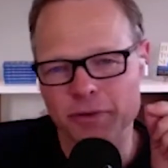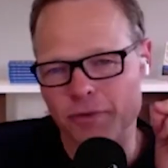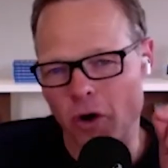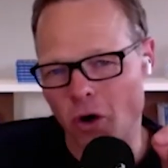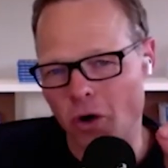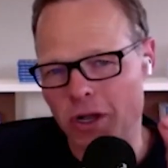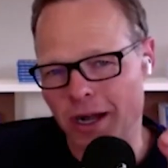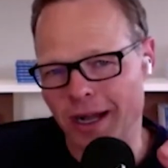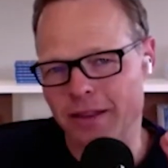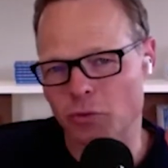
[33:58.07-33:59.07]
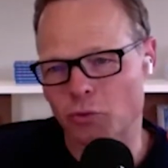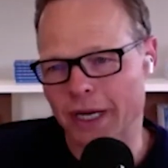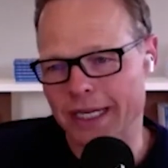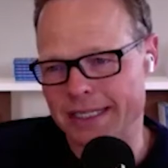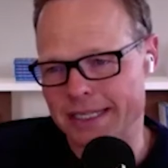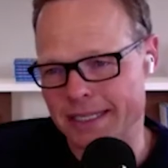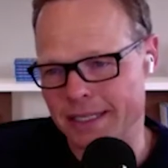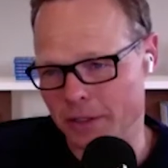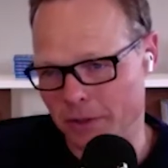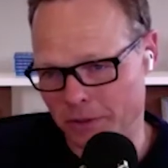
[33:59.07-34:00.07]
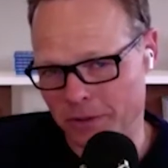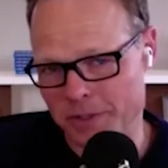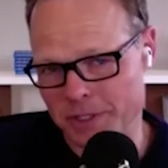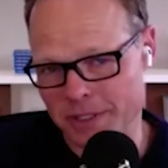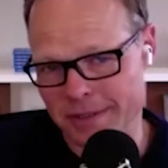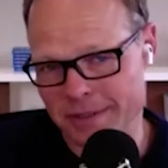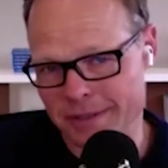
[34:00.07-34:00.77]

you've all got the right skills.